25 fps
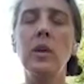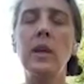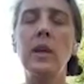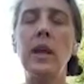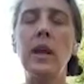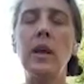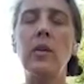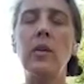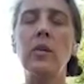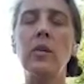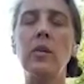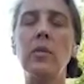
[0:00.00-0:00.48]
it
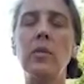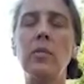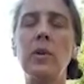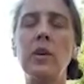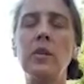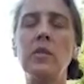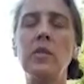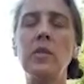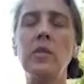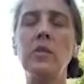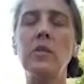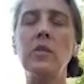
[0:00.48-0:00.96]

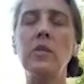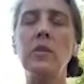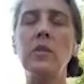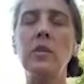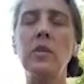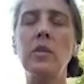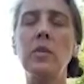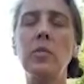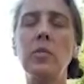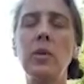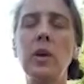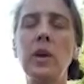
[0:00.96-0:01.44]
alchemizes in
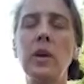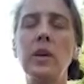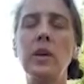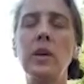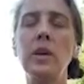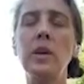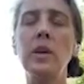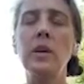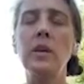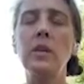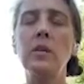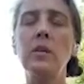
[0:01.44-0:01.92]
your
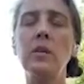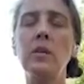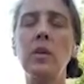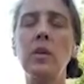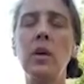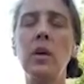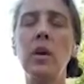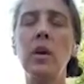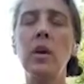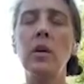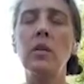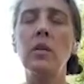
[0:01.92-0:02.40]
body and
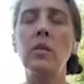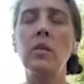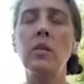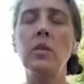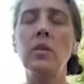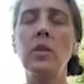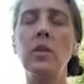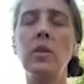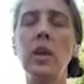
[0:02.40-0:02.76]
your heart,